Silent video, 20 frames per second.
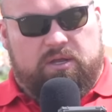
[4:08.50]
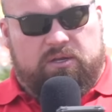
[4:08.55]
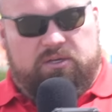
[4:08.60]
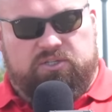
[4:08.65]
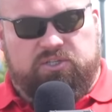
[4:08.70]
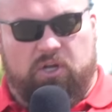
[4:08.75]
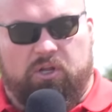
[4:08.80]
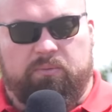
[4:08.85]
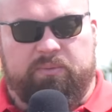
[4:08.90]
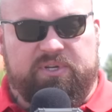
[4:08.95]

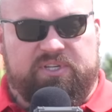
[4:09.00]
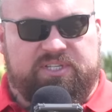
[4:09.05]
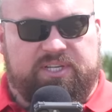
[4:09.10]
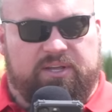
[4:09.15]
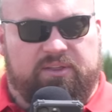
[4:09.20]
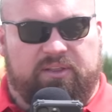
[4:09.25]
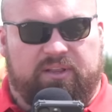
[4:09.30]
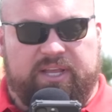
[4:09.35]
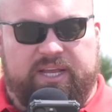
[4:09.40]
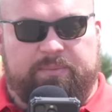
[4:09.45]
Stoltman still
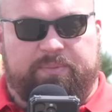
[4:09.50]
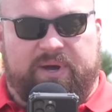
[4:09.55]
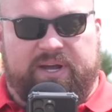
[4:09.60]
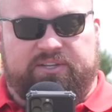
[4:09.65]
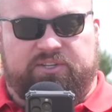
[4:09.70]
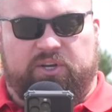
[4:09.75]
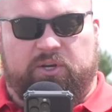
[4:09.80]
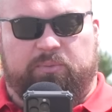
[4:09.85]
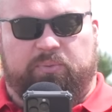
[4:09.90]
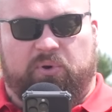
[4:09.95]
in the lead by
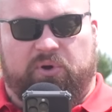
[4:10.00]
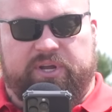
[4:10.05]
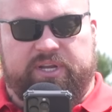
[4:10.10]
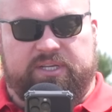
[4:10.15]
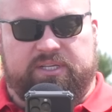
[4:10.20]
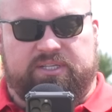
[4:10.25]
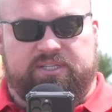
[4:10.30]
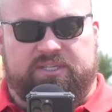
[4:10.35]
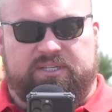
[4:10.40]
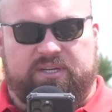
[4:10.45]
two
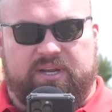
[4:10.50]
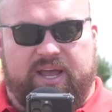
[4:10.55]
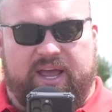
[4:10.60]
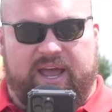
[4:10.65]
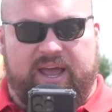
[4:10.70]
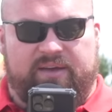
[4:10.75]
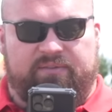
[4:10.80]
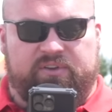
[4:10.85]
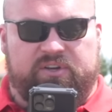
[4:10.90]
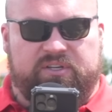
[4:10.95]
points.
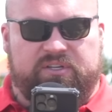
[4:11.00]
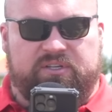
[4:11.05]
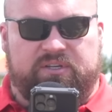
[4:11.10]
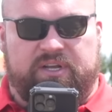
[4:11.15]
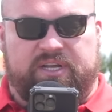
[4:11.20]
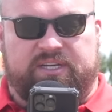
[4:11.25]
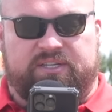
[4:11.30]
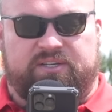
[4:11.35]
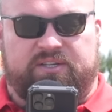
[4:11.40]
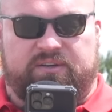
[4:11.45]
Evan
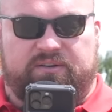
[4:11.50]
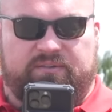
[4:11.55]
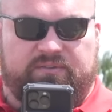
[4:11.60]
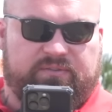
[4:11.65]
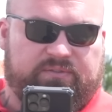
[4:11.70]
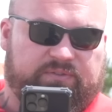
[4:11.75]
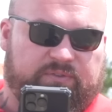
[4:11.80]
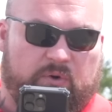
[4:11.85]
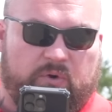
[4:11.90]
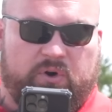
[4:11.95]
is
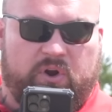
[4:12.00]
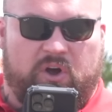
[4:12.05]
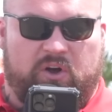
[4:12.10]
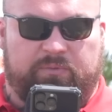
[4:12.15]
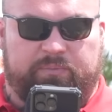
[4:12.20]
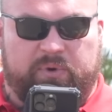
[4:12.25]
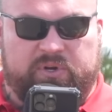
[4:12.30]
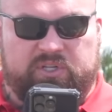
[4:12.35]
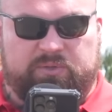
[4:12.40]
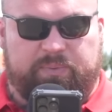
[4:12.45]
four and a
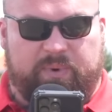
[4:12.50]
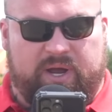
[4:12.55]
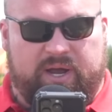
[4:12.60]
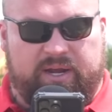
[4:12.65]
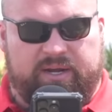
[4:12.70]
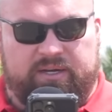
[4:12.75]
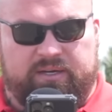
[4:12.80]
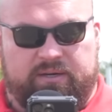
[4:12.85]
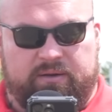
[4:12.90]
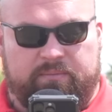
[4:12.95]
half points
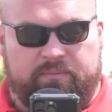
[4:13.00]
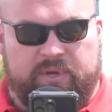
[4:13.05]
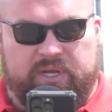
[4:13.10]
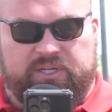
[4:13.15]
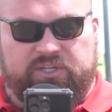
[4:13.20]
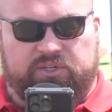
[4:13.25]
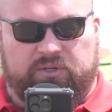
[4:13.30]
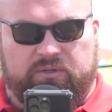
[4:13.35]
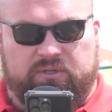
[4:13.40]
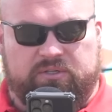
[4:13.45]
behind
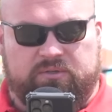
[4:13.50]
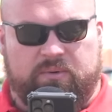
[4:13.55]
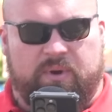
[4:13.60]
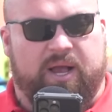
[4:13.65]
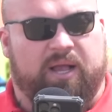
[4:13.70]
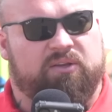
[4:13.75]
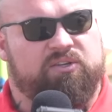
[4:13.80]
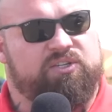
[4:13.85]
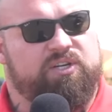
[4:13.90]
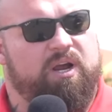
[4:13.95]
Mitchell as
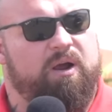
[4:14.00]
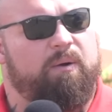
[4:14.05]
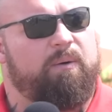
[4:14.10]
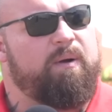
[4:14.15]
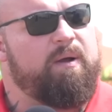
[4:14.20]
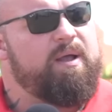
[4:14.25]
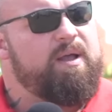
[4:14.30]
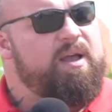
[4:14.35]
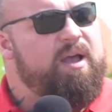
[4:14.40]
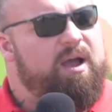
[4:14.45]
well. So,
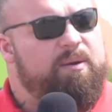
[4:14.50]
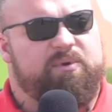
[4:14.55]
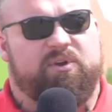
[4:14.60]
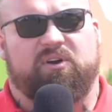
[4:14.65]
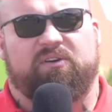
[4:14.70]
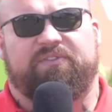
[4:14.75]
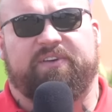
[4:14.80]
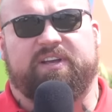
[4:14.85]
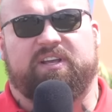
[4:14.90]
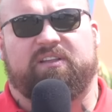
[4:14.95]
I mean, you got
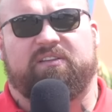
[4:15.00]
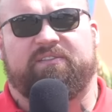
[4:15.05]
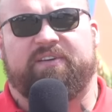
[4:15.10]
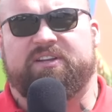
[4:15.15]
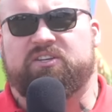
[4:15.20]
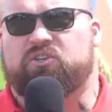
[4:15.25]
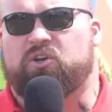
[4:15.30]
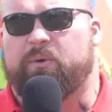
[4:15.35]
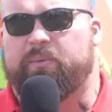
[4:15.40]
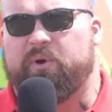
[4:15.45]
to think of the
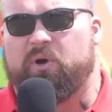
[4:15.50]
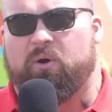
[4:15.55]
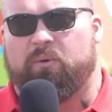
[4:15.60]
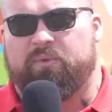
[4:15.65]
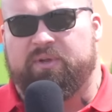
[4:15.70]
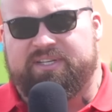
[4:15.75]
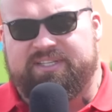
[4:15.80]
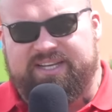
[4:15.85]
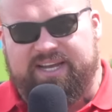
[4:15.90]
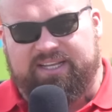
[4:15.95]
events coming up,
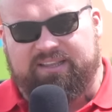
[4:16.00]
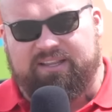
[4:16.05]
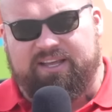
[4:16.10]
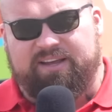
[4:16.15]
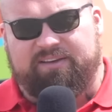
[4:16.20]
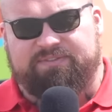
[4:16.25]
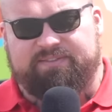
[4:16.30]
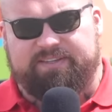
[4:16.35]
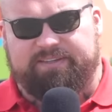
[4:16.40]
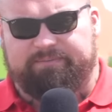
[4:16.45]
the
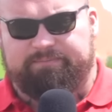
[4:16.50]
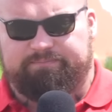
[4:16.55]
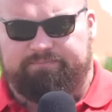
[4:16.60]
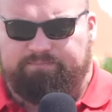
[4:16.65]
deadlift.